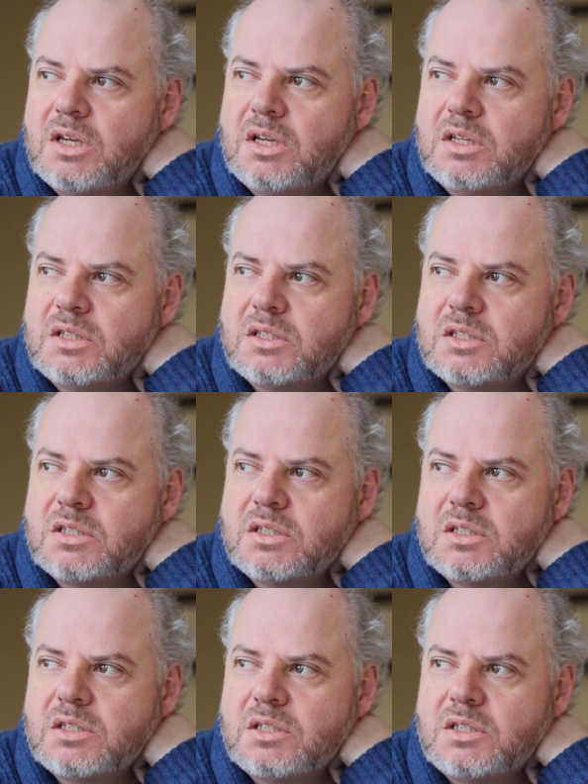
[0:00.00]

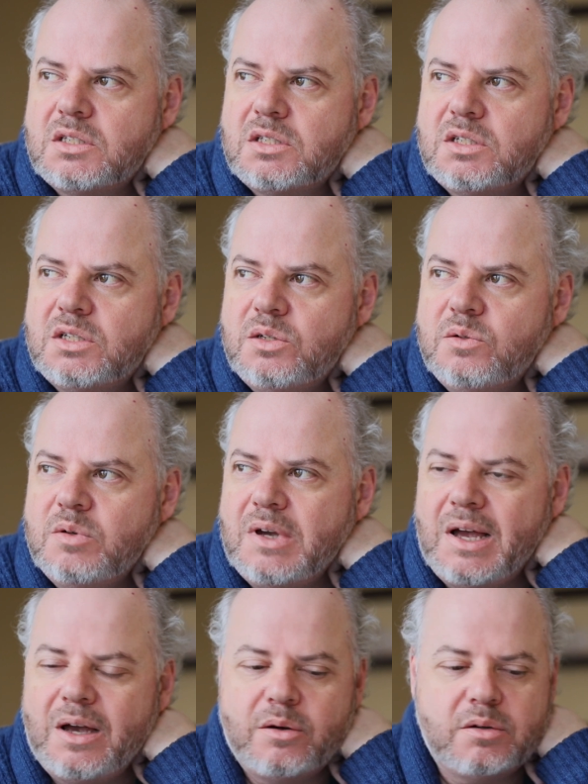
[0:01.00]
It's 2
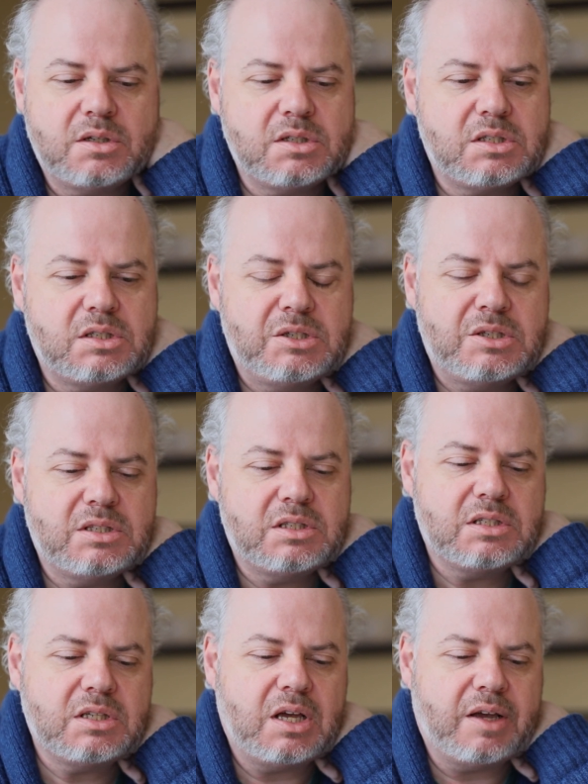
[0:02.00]
hours
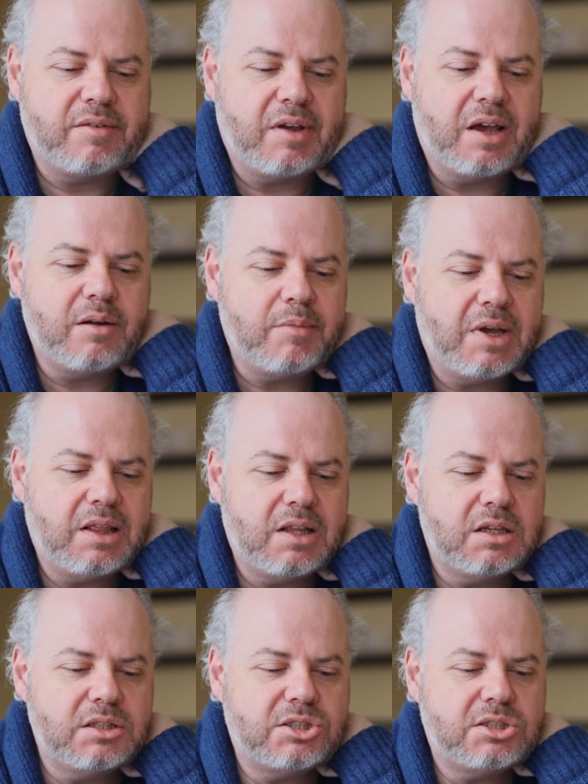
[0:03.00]
since I've had my
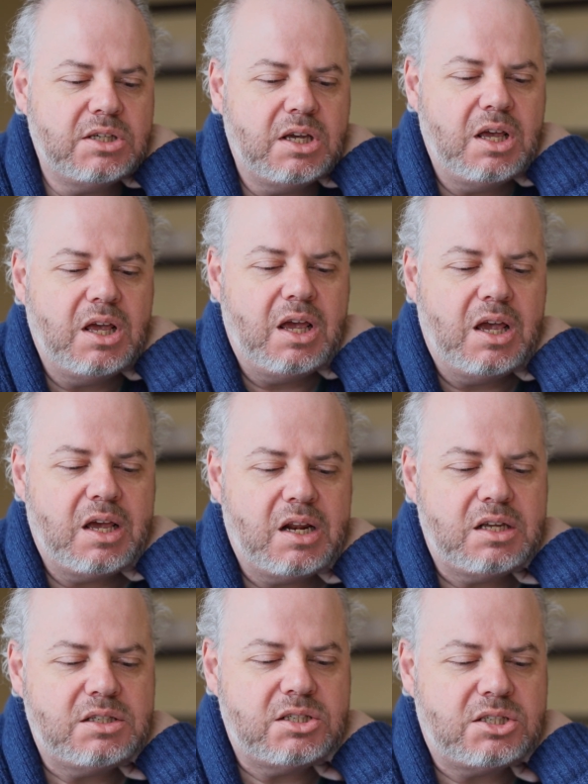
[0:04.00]
lunch, and
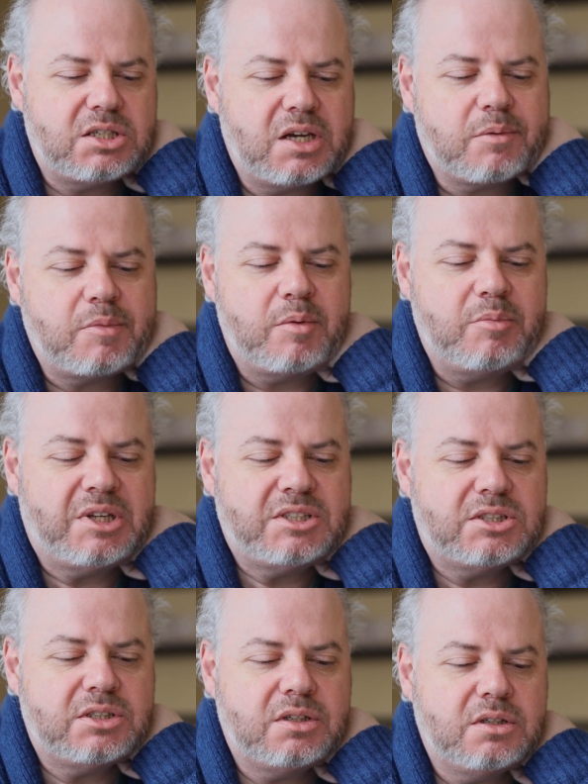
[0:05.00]
I just checked my blood
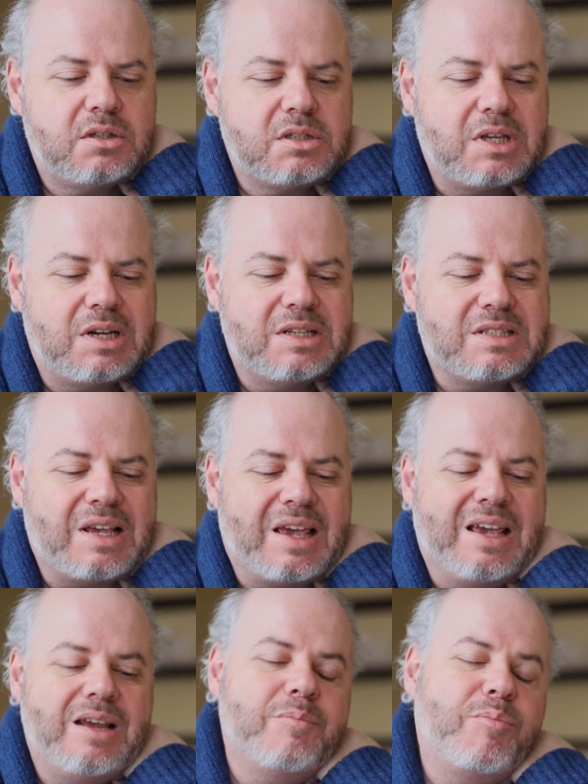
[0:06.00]
sugars and it's
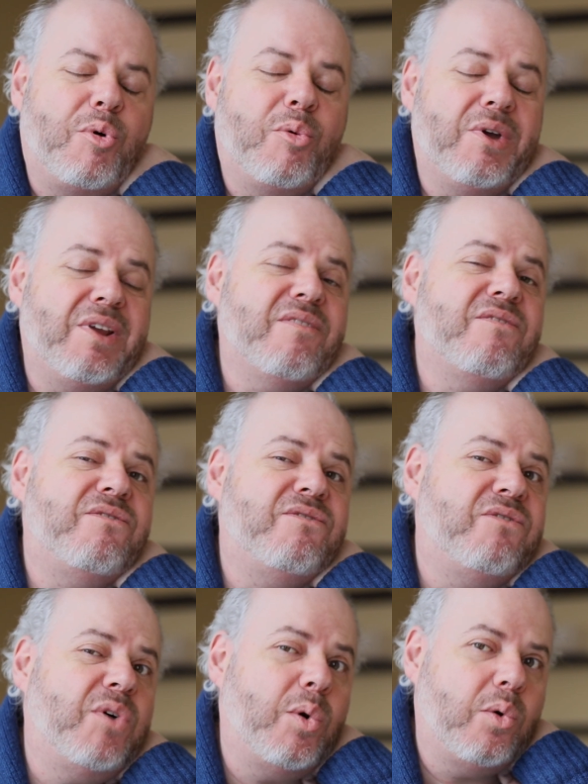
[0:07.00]

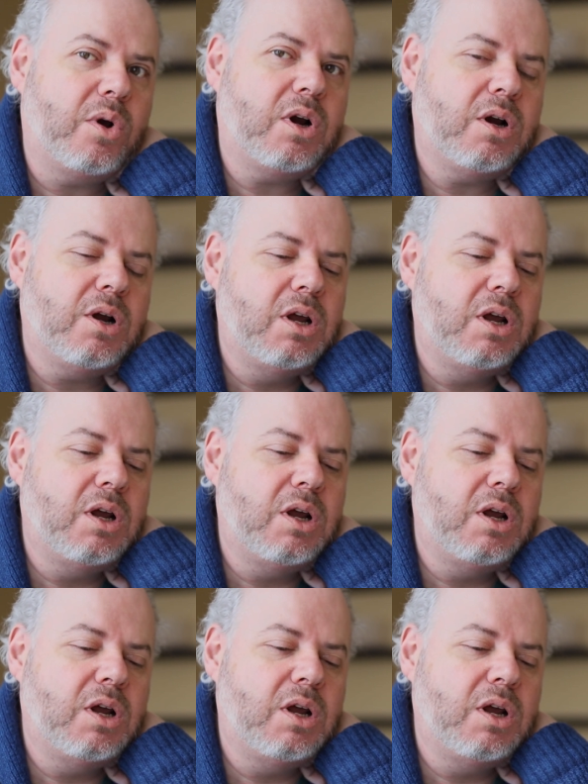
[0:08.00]
8.4.